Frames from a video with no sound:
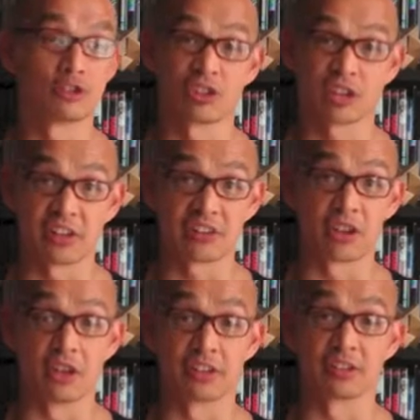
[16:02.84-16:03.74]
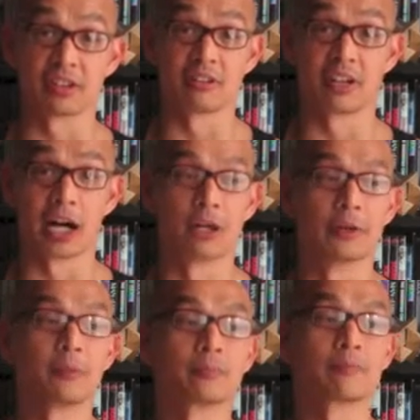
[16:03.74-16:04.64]
and just testing all this stuff
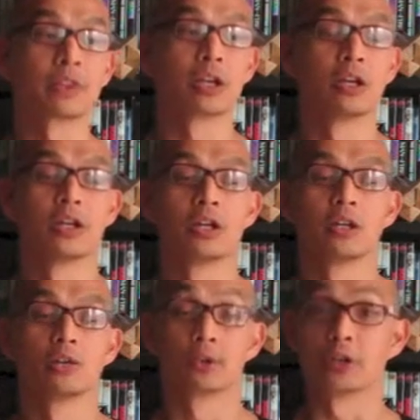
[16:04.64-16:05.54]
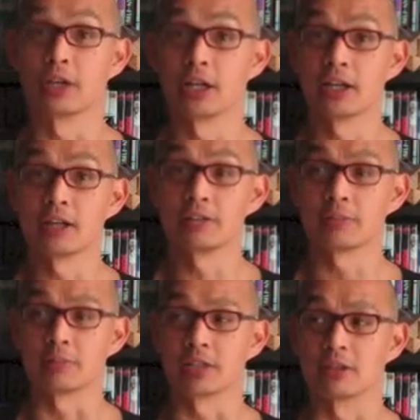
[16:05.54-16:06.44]
out for you
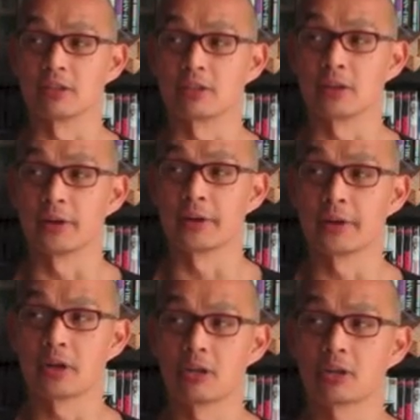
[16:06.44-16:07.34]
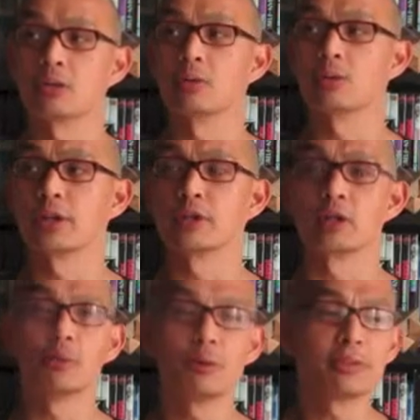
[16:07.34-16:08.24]
guys, because, you know,
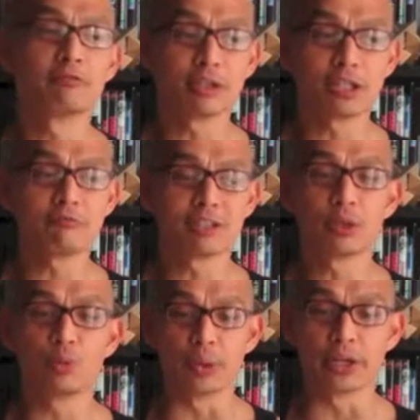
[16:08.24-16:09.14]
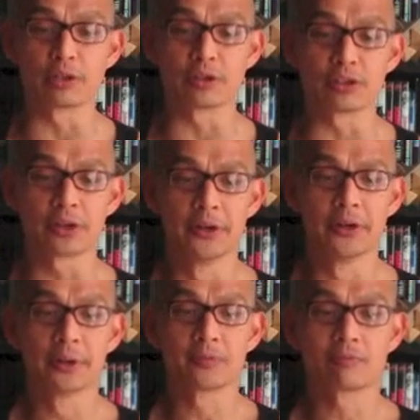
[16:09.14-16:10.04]
it would be really, really weird
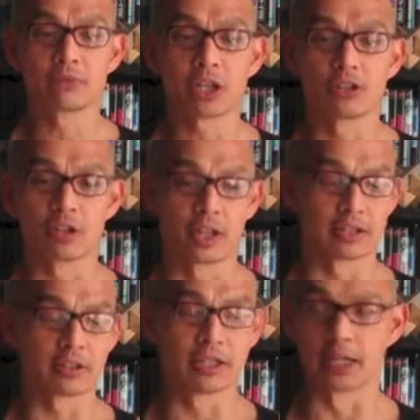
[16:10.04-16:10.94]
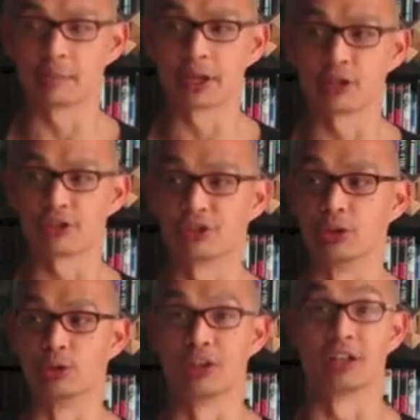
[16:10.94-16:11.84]
to like get a pair of
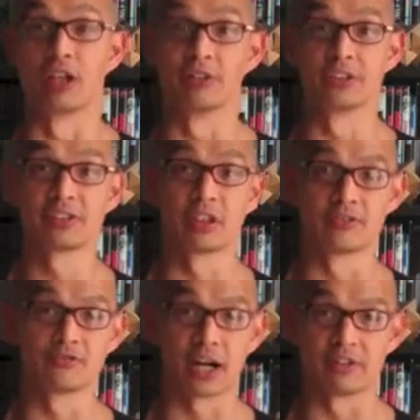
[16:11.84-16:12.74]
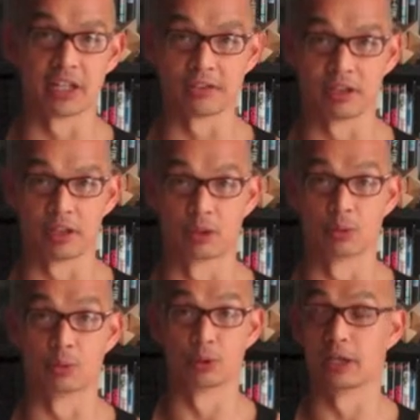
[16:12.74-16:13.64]
shoes and then all of a sudden 5 days
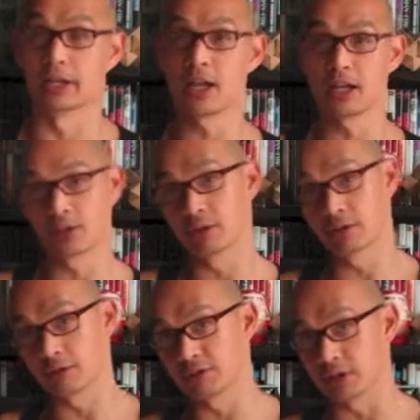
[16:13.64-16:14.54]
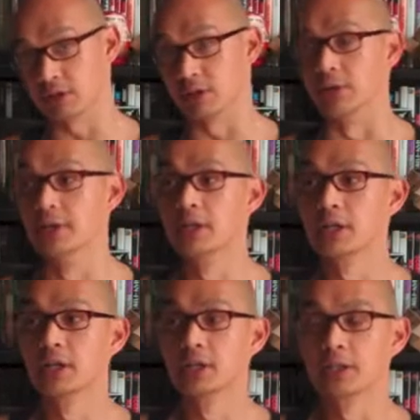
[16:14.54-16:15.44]
later we're like, hey, here's a review,
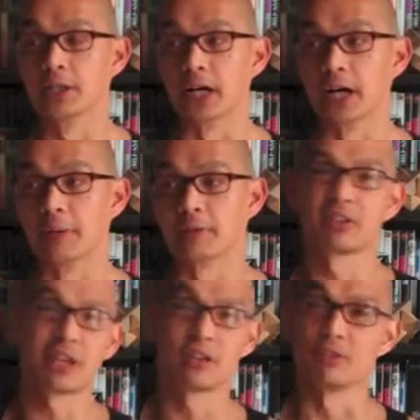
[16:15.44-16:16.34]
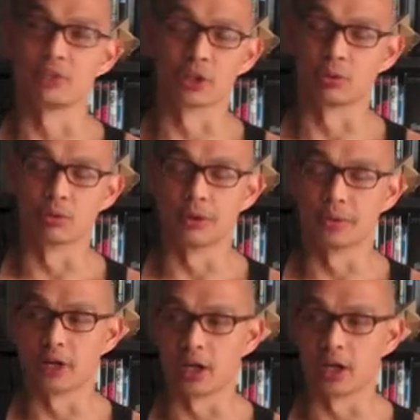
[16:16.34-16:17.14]
because that isn't very cool.